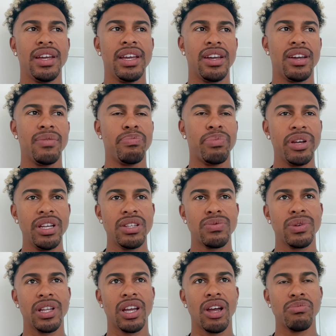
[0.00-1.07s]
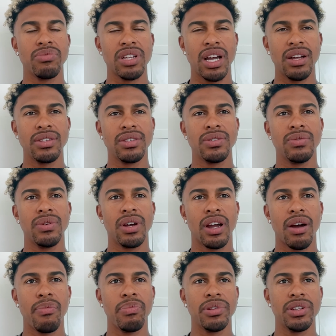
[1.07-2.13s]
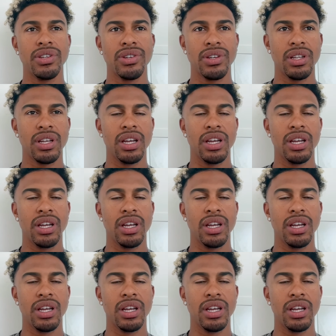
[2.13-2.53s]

competes when it comes down to a competition.